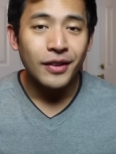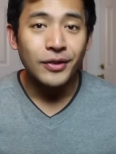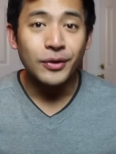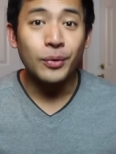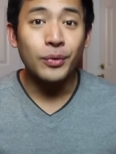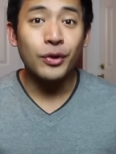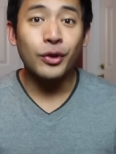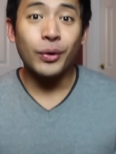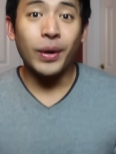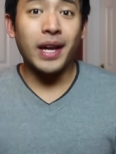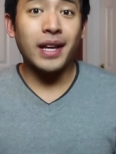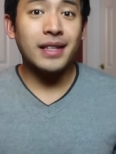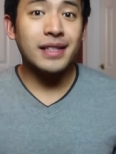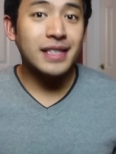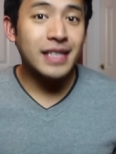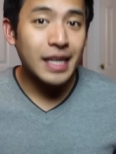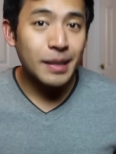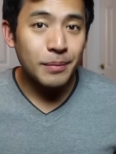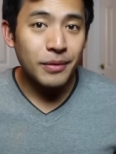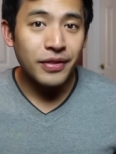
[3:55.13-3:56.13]
So in the grand
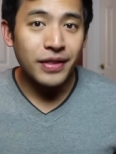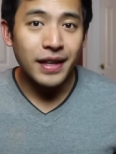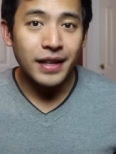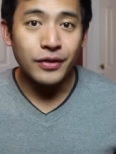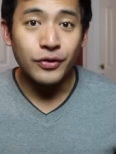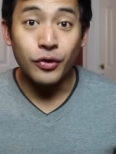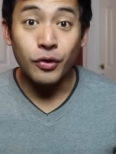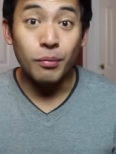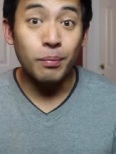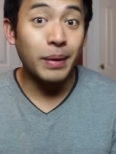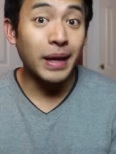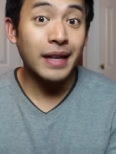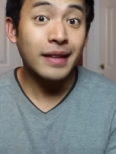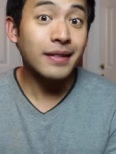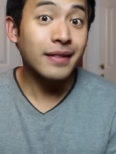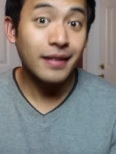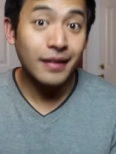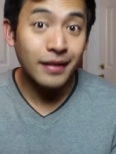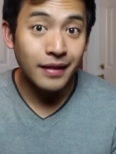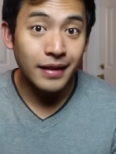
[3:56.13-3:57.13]
scheme of things, they're
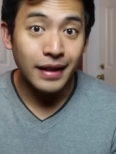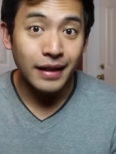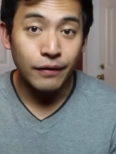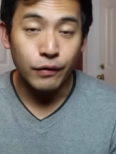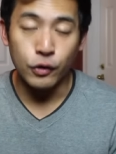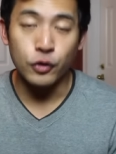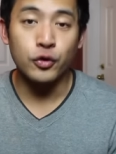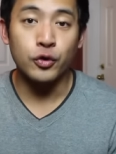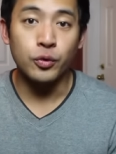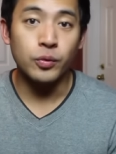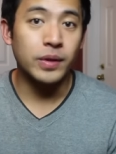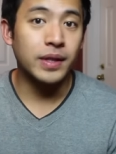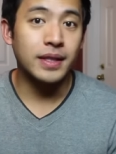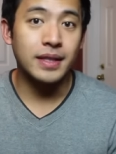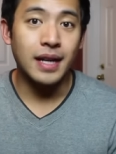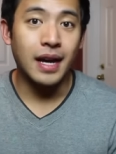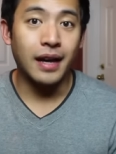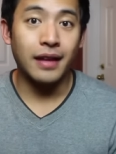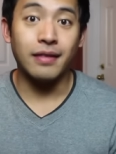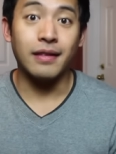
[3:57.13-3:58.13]
basically virtually
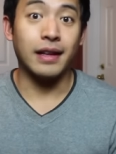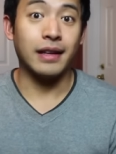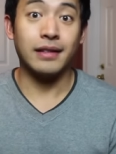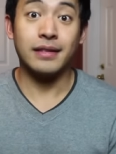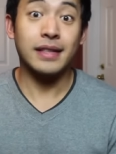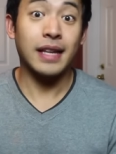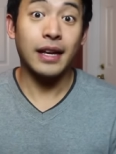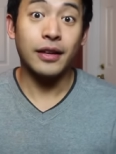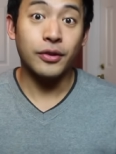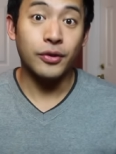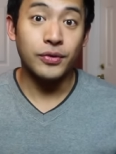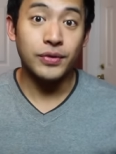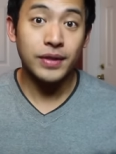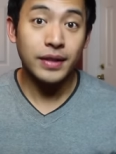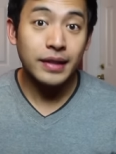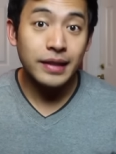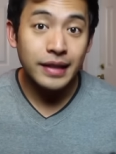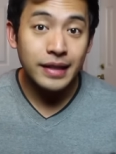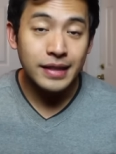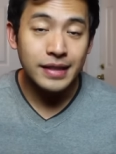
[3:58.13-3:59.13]
tied like Sanders
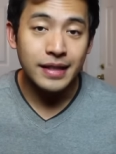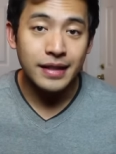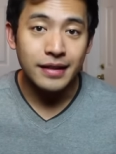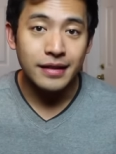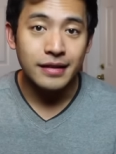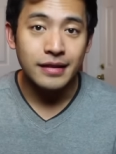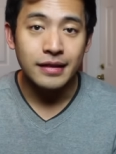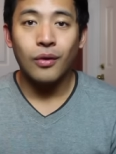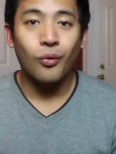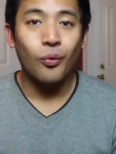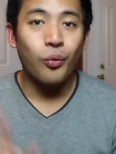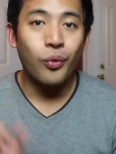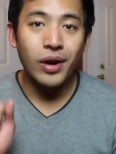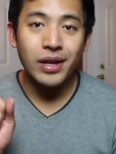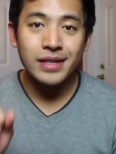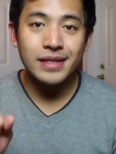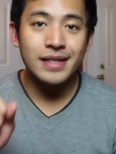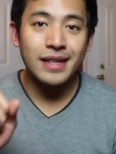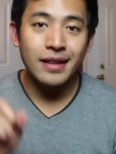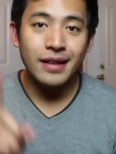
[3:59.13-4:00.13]
and Clinton.
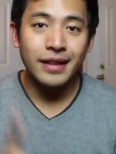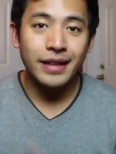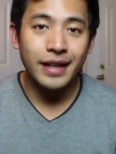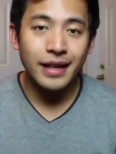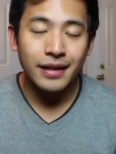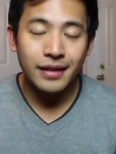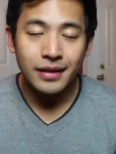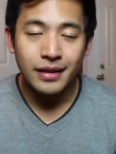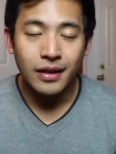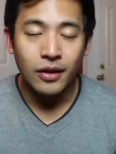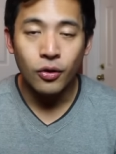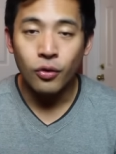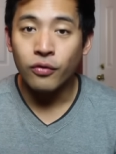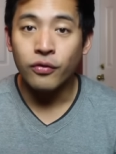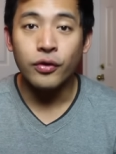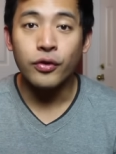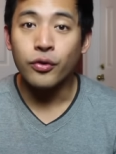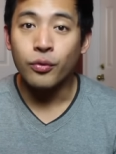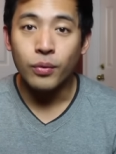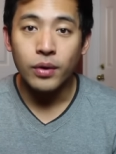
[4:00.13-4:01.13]
One delegate
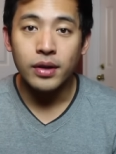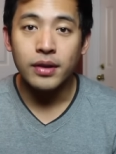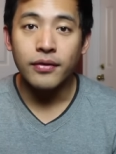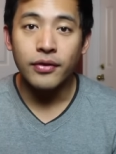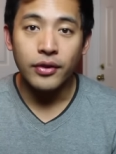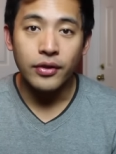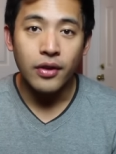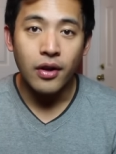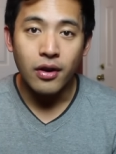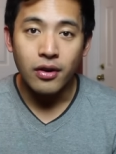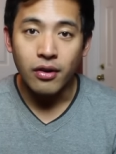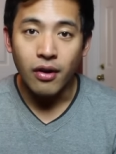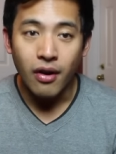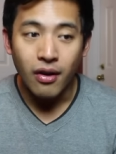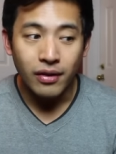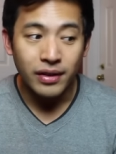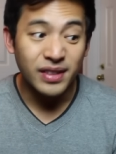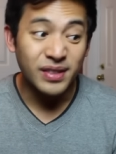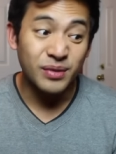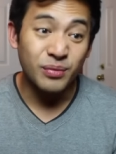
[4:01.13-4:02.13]
over the run of the long
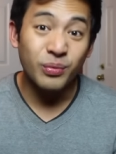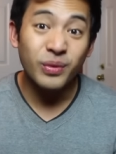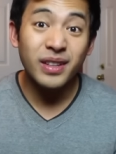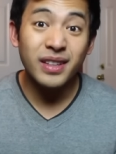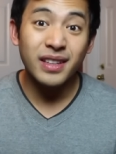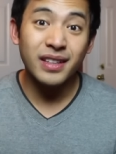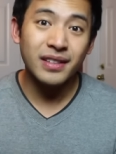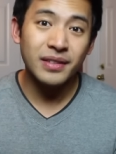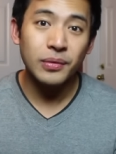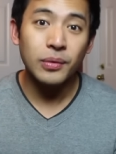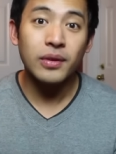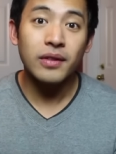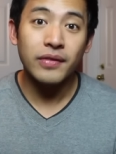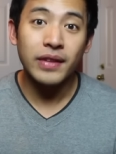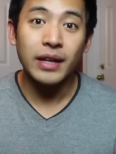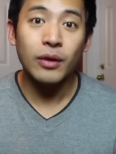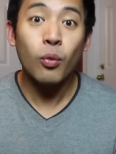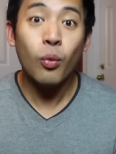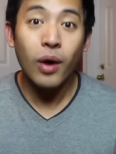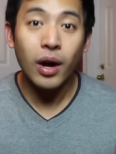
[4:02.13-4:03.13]
haul is really sort of
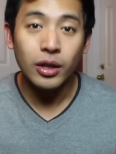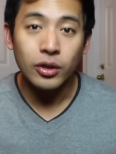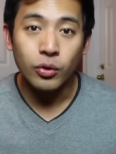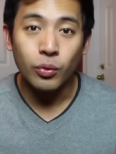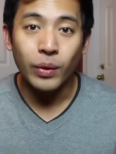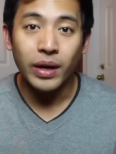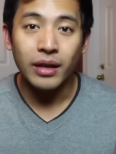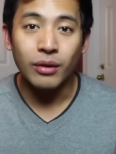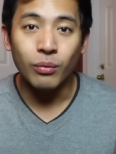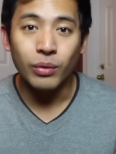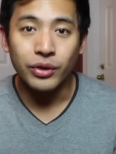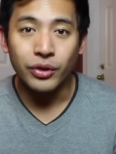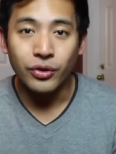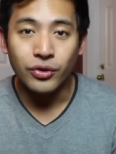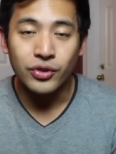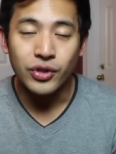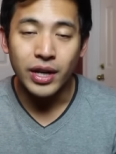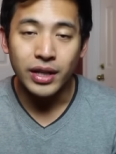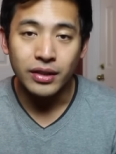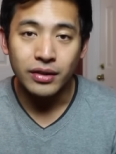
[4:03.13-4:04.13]
like water weight when
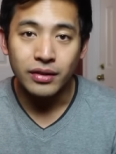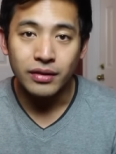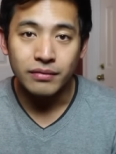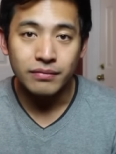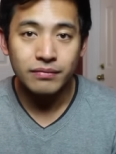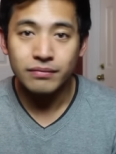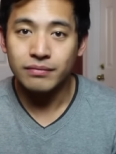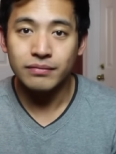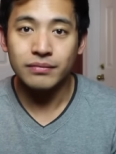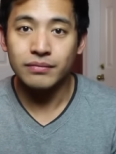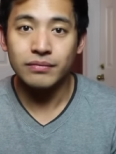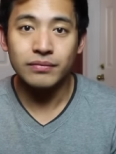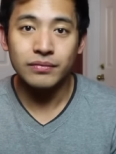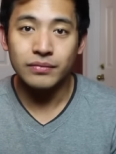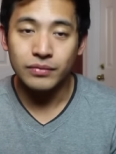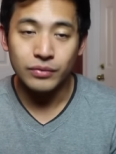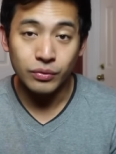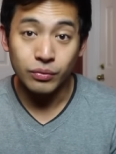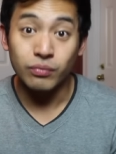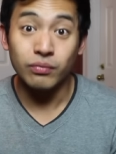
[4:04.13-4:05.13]
you're trying to
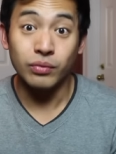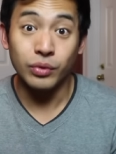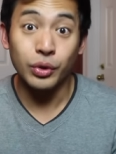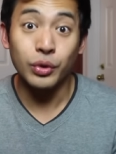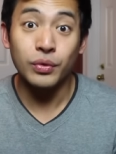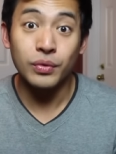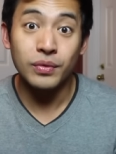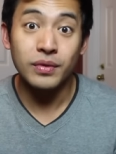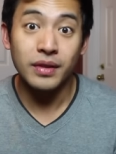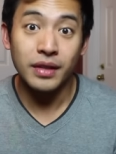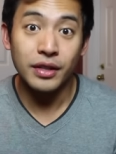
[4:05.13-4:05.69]
lose